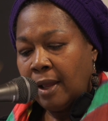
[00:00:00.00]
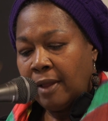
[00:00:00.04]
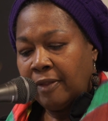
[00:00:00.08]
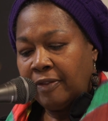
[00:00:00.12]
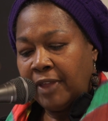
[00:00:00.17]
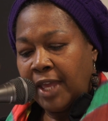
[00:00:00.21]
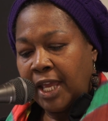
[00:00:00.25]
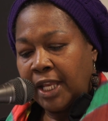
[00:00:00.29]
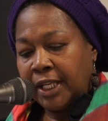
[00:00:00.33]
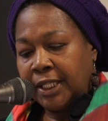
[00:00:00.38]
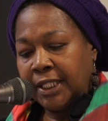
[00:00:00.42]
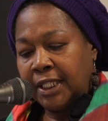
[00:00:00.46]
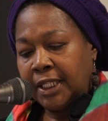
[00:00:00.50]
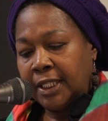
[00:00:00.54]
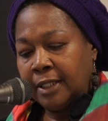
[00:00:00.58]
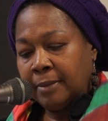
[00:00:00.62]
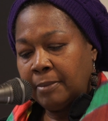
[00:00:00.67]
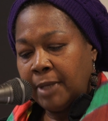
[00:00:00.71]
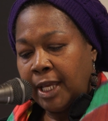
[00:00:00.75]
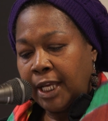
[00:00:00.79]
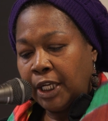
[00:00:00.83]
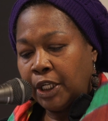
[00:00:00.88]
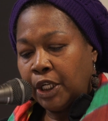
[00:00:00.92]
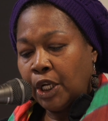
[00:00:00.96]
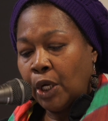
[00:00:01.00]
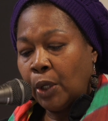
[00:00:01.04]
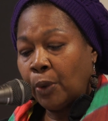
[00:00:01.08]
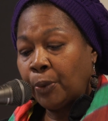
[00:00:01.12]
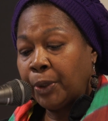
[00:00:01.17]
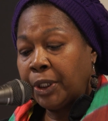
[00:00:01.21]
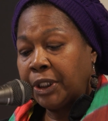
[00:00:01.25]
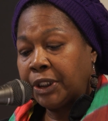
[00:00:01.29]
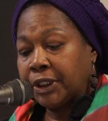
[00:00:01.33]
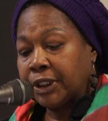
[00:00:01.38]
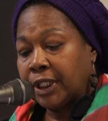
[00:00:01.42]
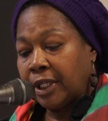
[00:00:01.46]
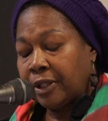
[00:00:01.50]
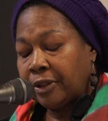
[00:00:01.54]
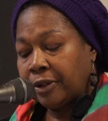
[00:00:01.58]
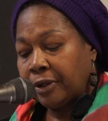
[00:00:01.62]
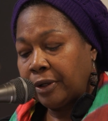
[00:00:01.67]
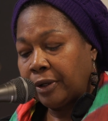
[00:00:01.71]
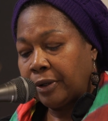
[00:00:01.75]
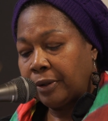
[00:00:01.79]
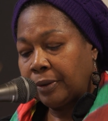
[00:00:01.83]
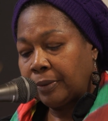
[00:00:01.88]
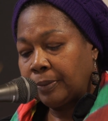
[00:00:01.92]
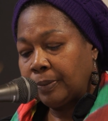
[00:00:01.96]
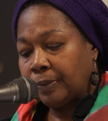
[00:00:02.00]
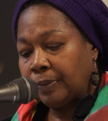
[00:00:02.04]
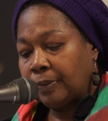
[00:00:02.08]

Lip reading: that ye may know each other.